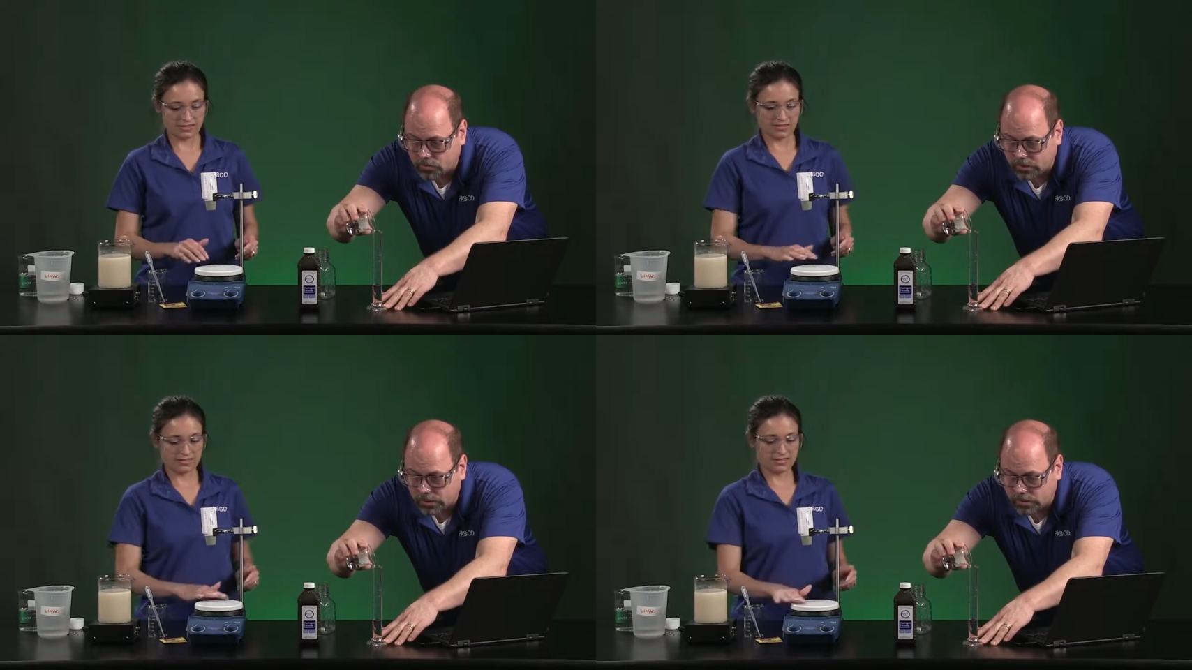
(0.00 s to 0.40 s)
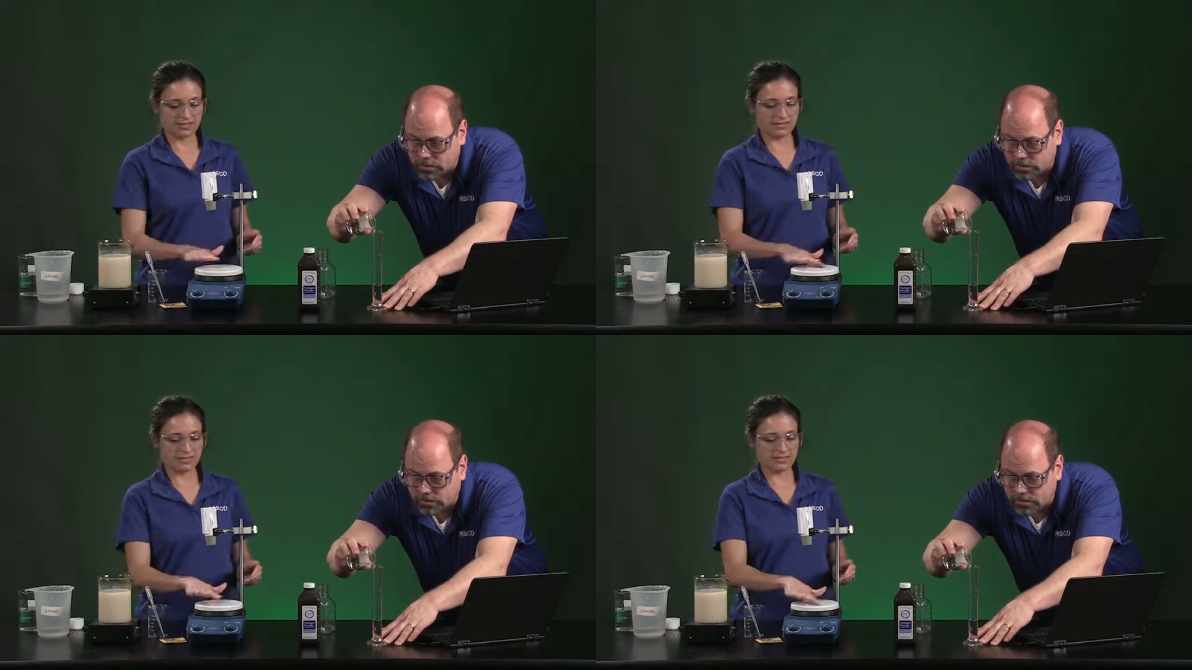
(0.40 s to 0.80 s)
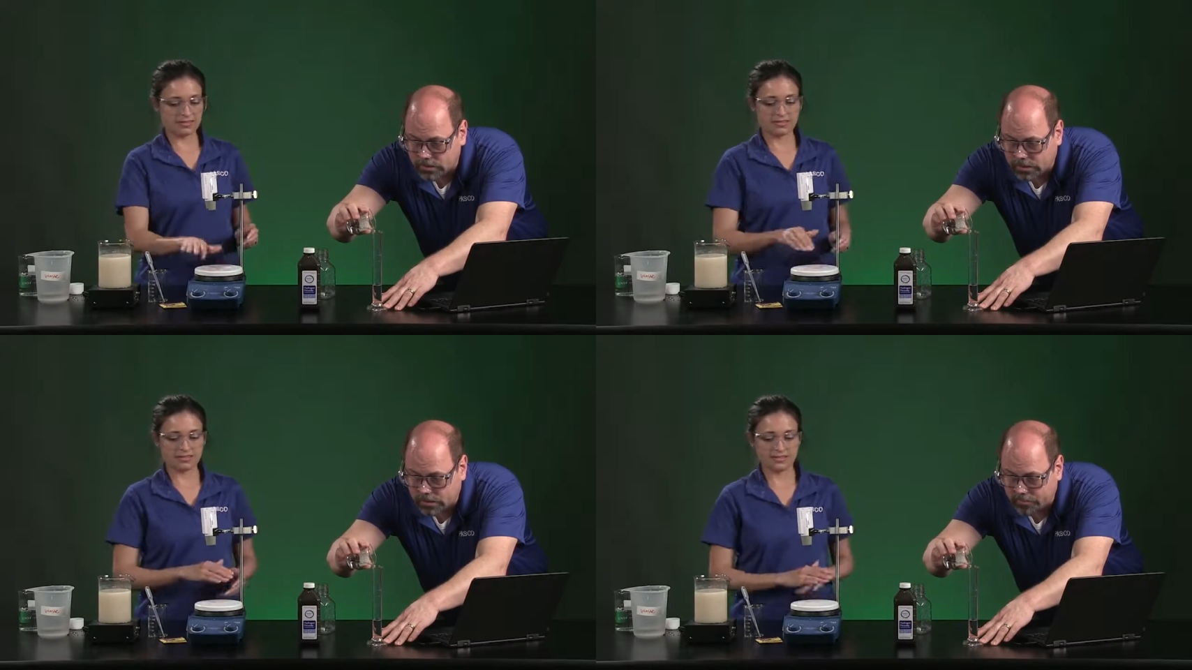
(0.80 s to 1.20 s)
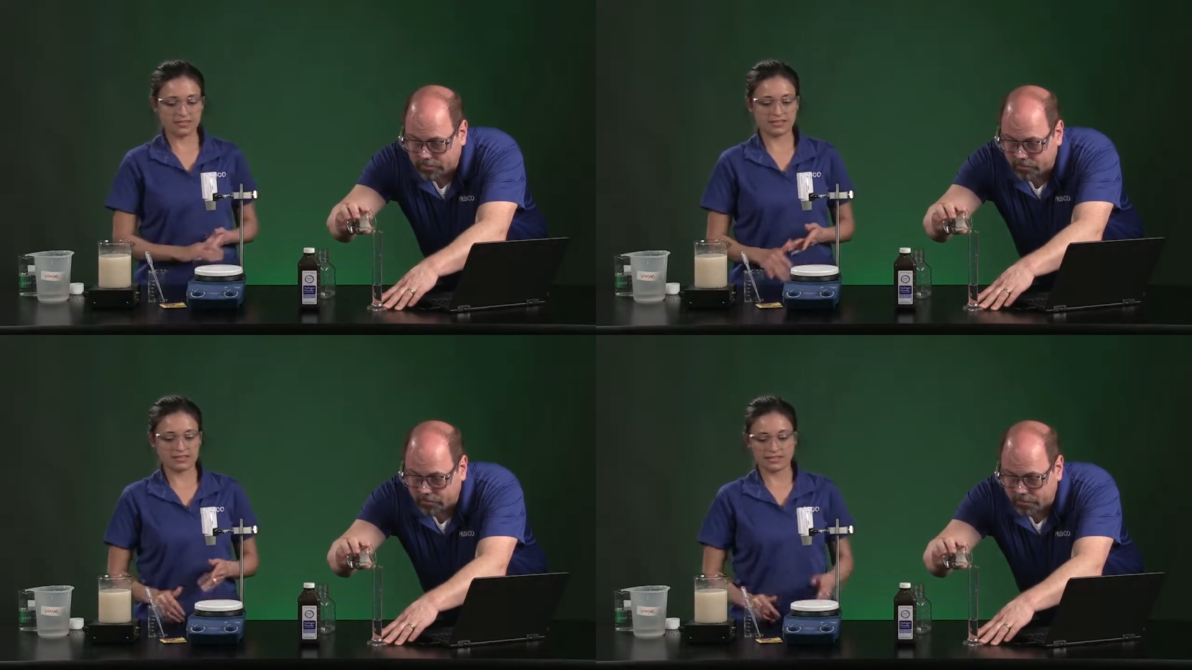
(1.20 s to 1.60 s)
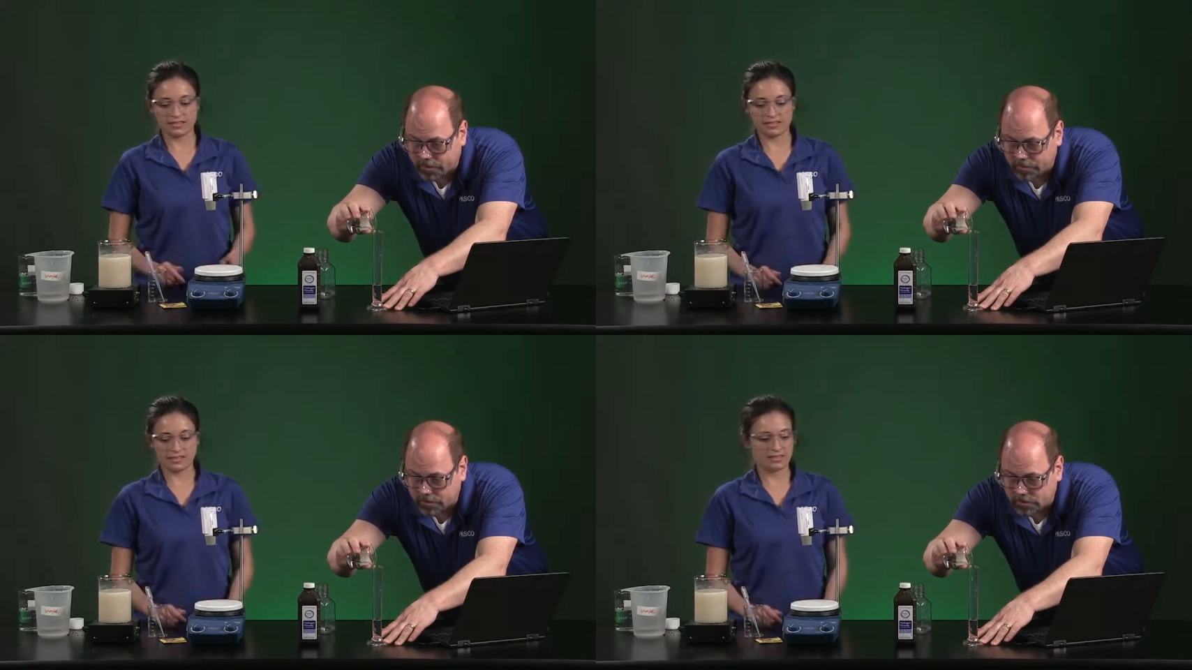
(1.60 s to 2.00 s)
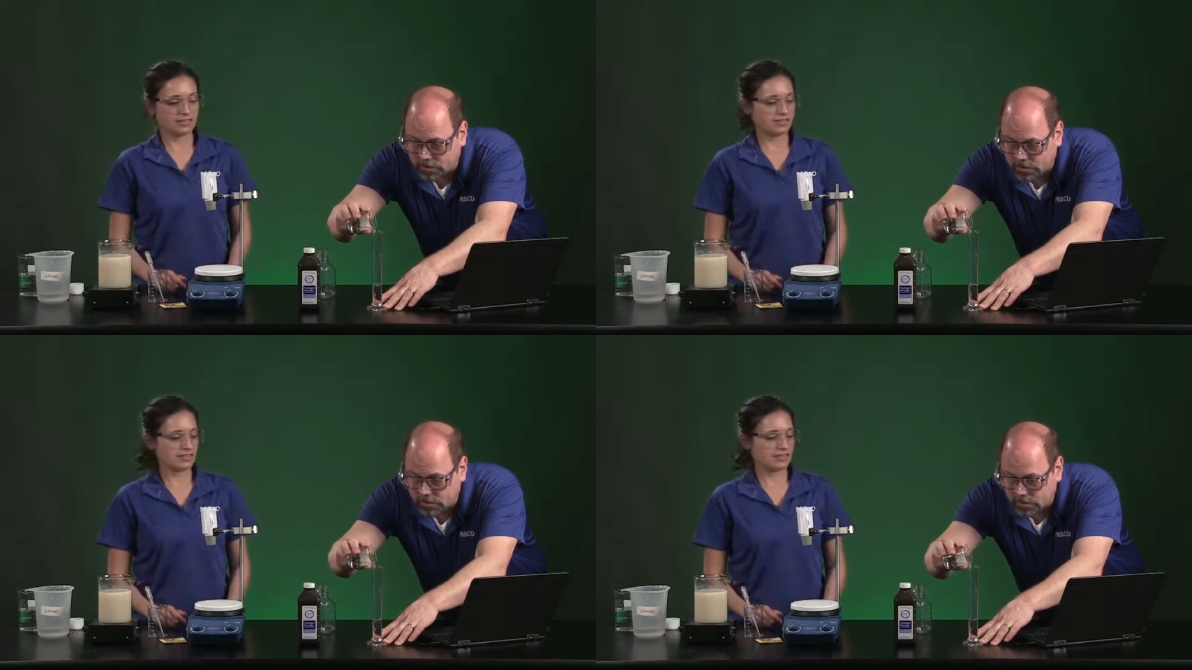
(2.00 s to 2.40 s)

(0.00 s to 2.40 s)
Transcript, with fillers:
Speaker 1: the twenty. So let's add a couple more drops.